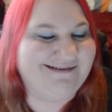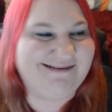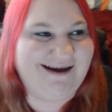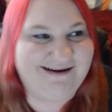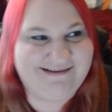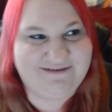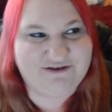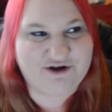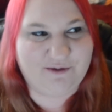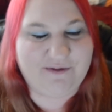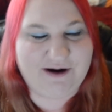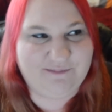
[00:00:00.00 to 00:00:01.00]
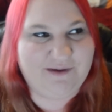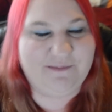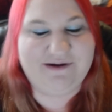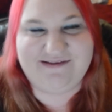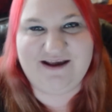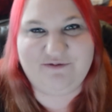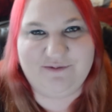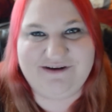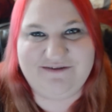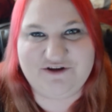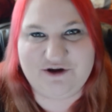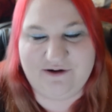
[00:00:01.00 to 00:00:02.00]
it's not a TV show, but I'm gonna say from a
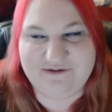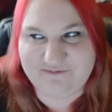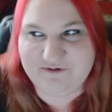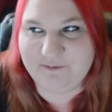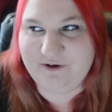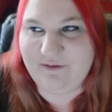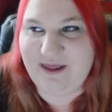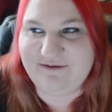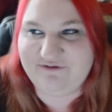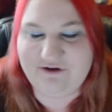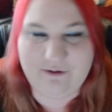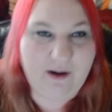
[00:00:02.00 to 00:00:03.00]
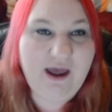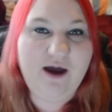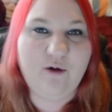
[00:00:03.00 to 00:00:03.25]
TV show, it's from real life too.